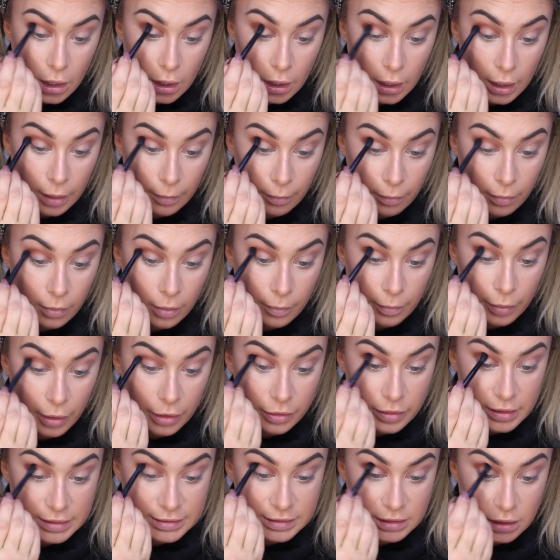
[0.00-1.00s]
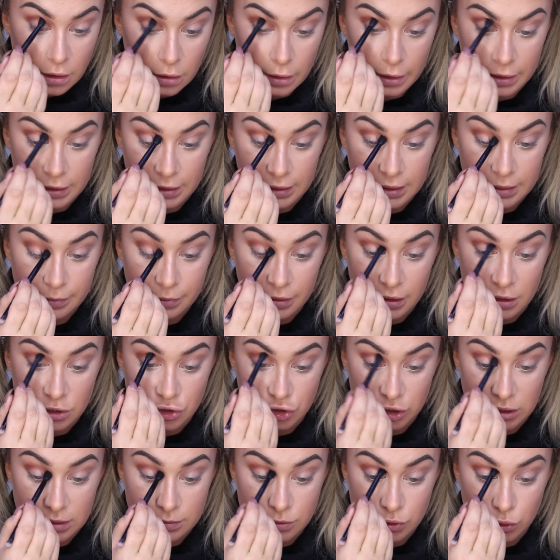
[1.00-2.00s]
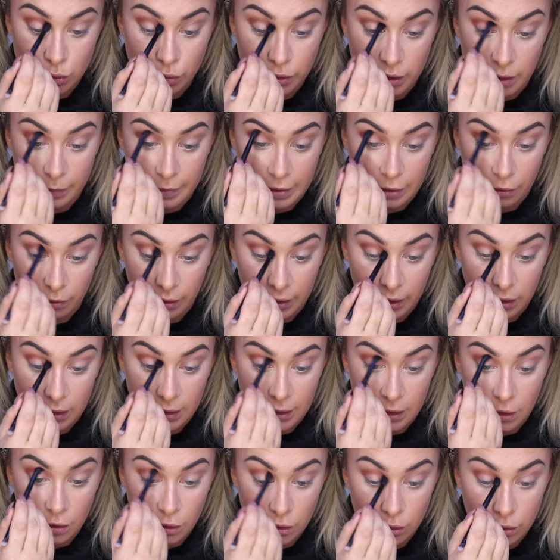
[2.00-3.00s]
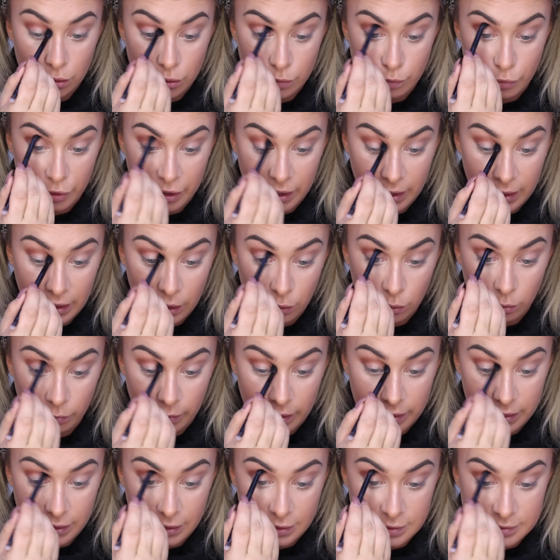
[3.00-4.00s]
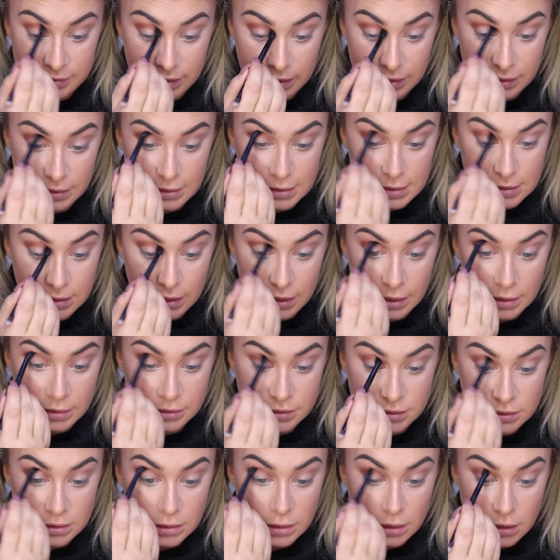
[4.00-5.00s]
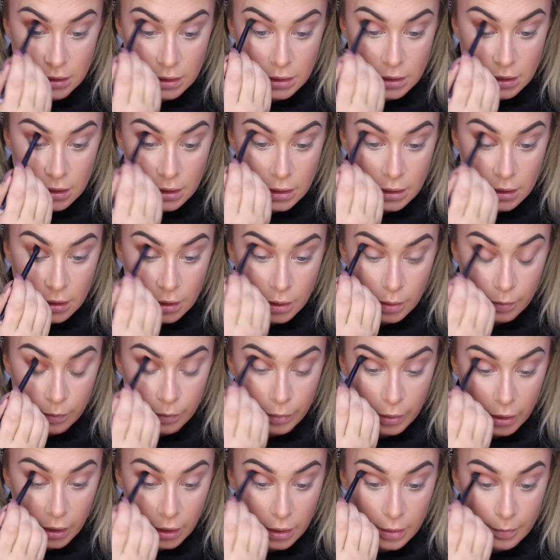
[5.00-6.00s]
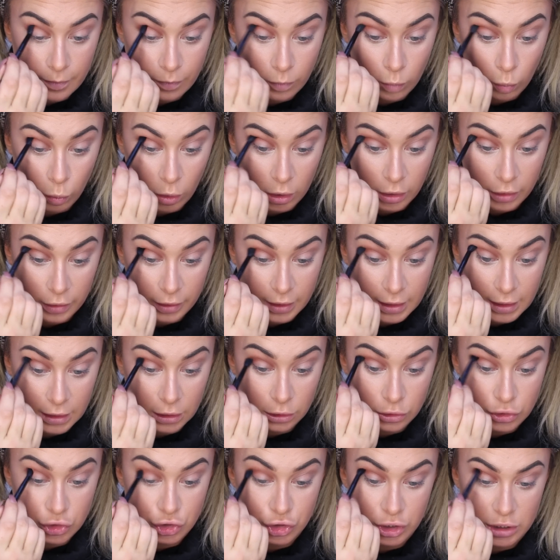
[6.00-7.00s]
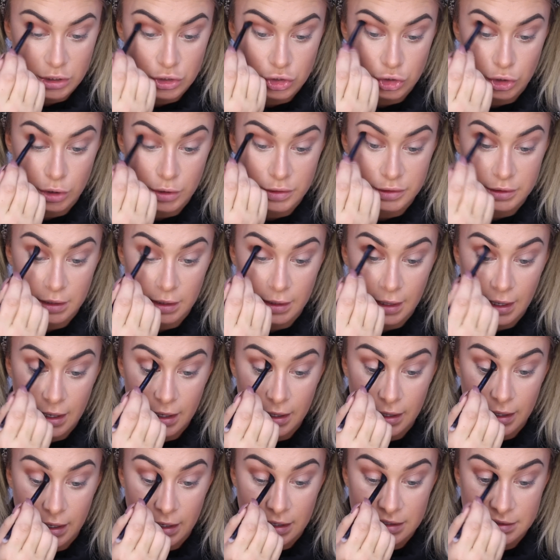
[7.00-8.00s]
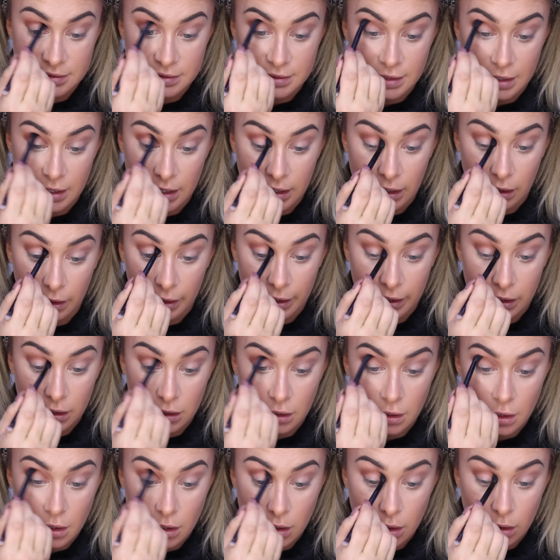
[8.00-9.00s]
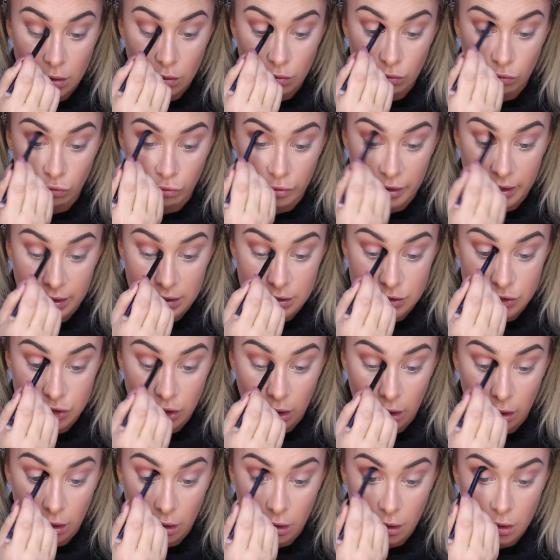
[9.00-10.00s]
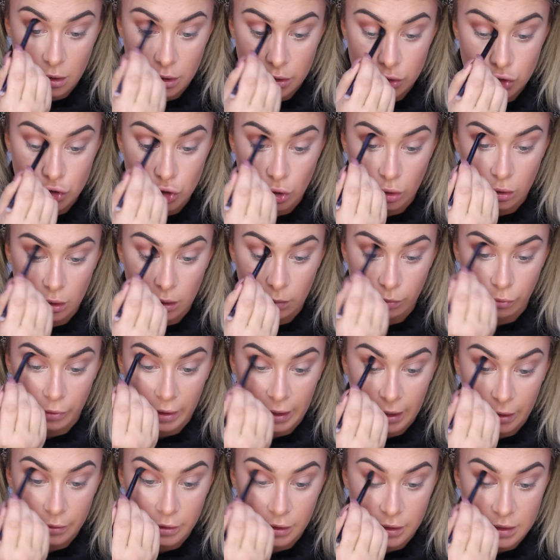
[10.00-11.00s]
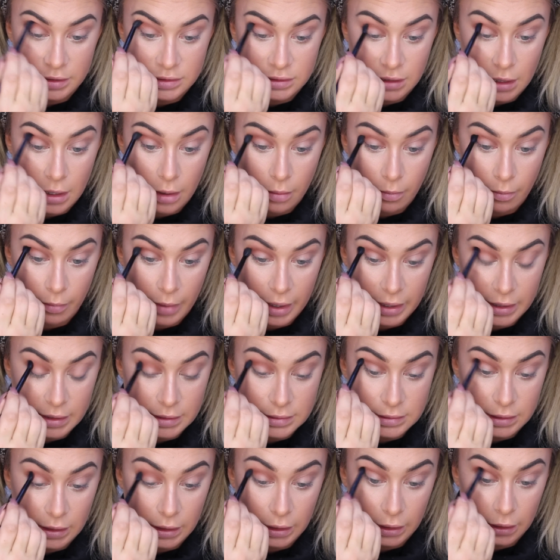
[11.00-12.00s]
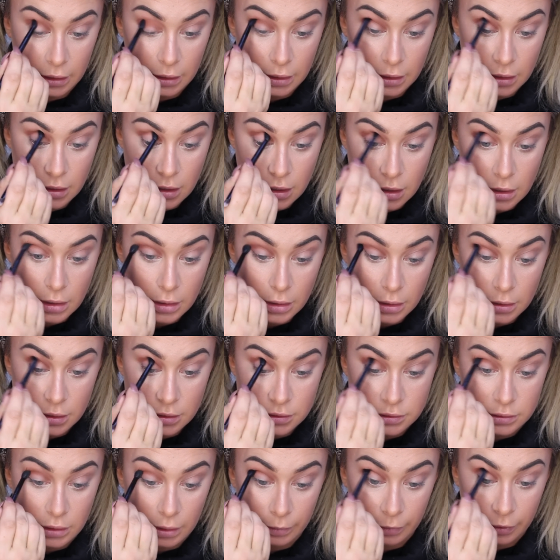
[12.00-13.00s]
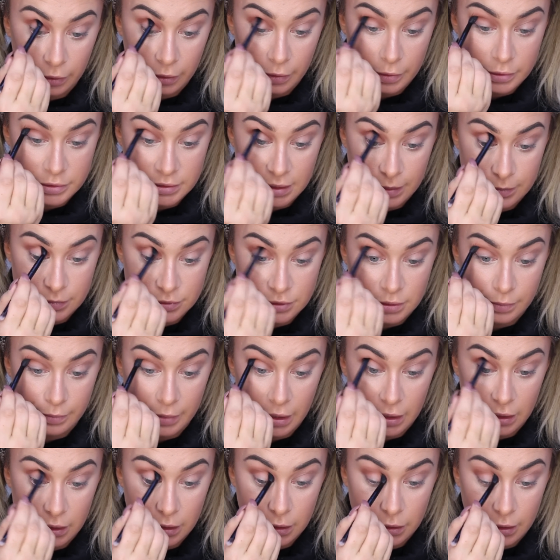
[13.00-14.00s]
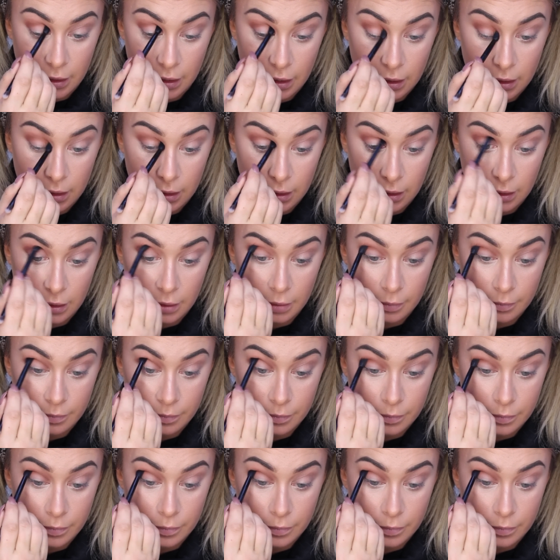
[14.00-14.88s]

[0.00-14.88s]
But this Kylie lip kit, she keeps talking about like, hello, bring it out already because I need it. But one of the colours she's used in that is a like really dark chocolate brown and it's amazing. So I'm going to attempt to make that colour.